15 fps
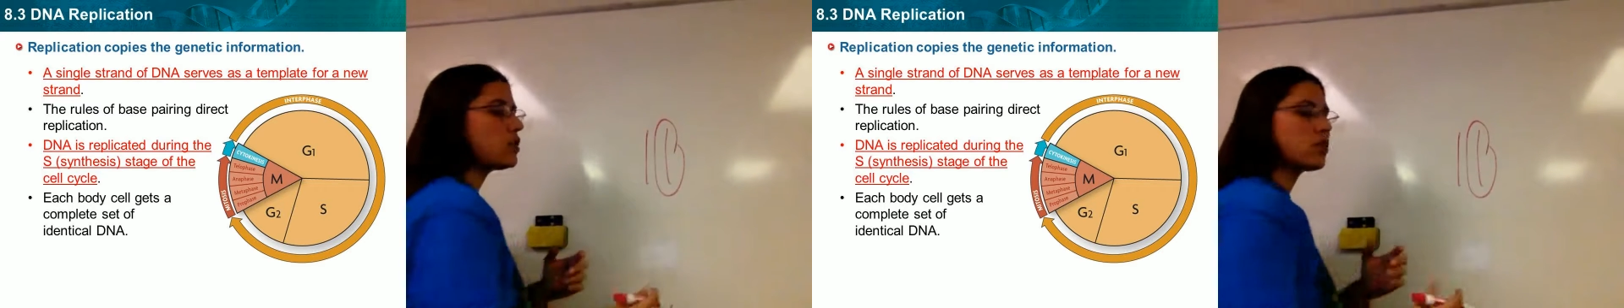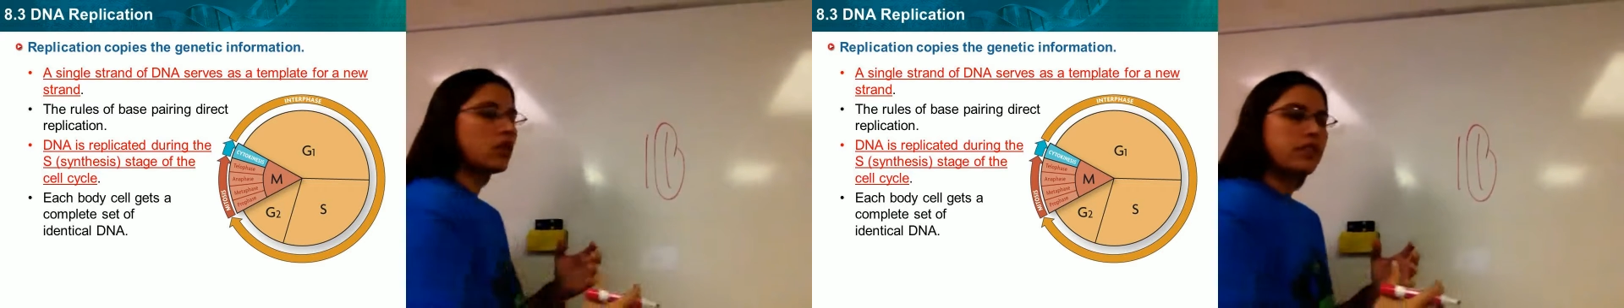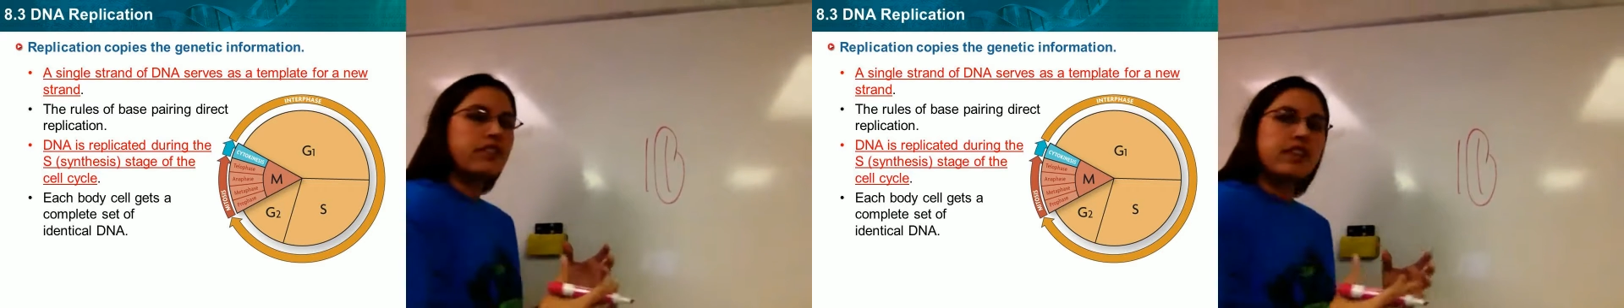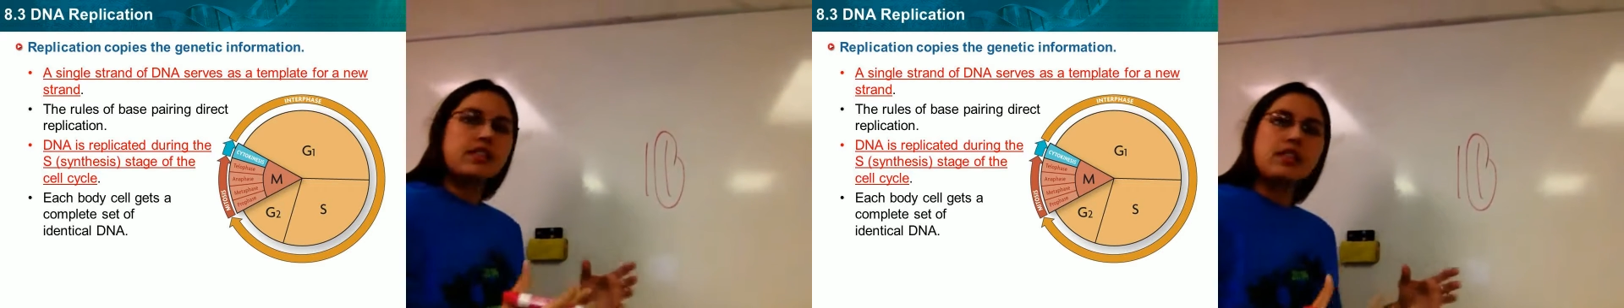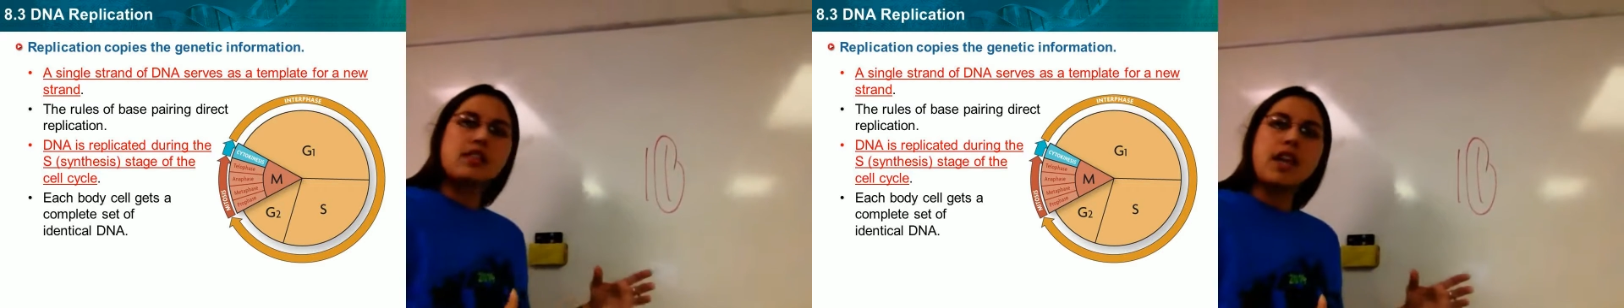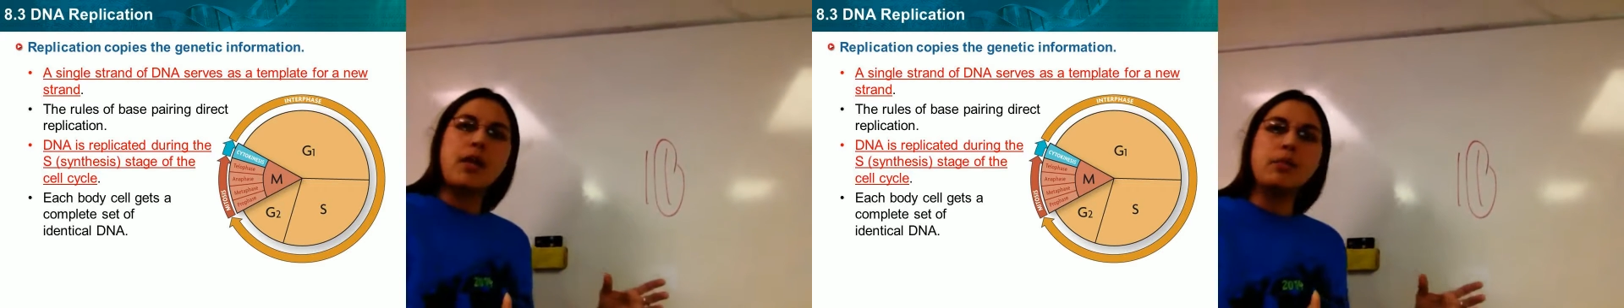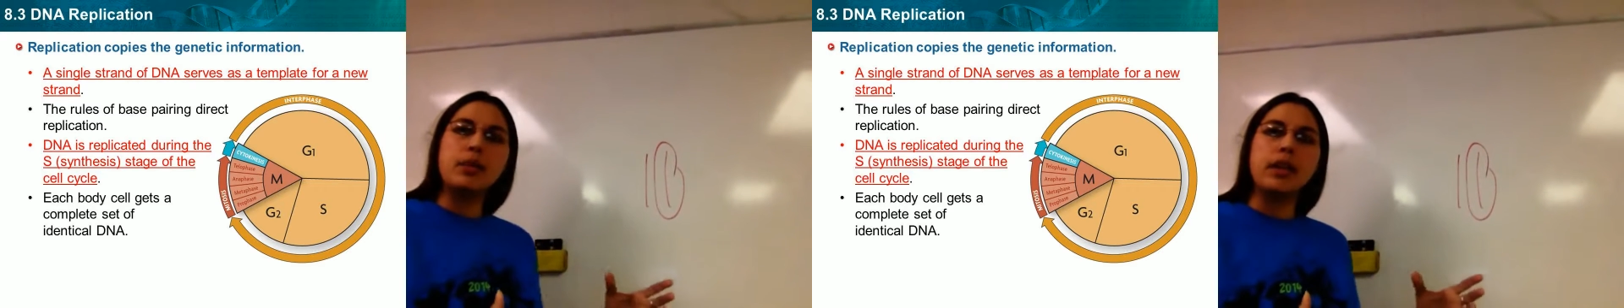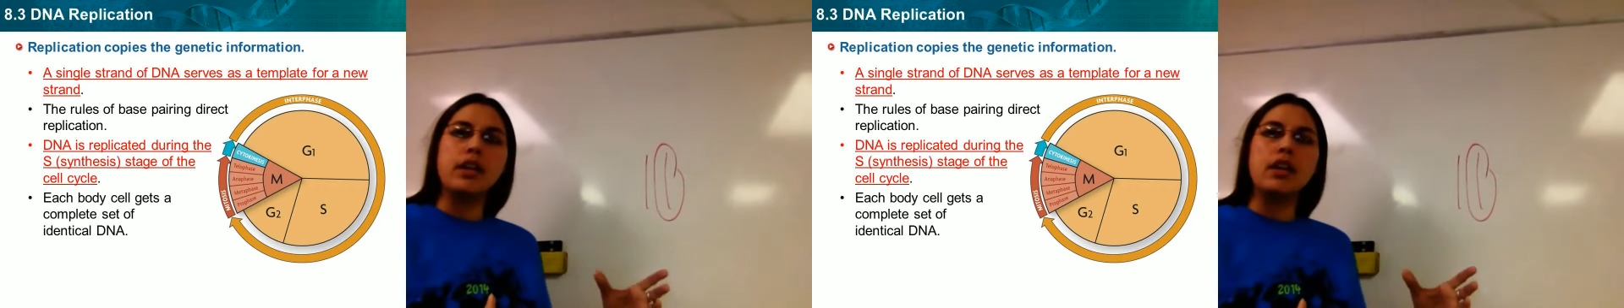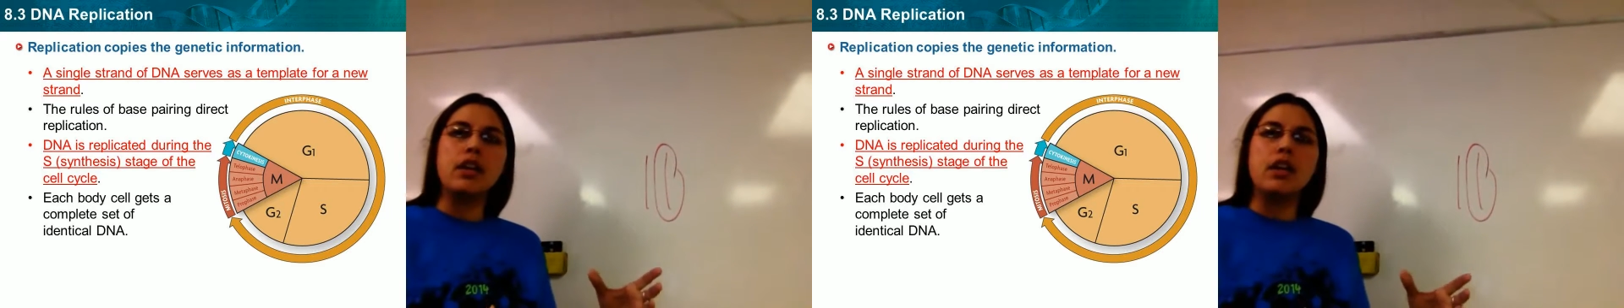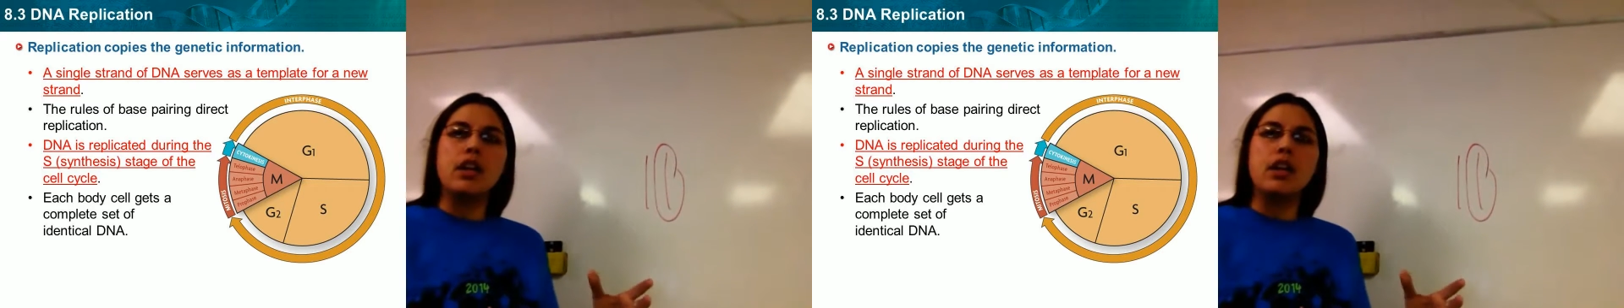serve as a template.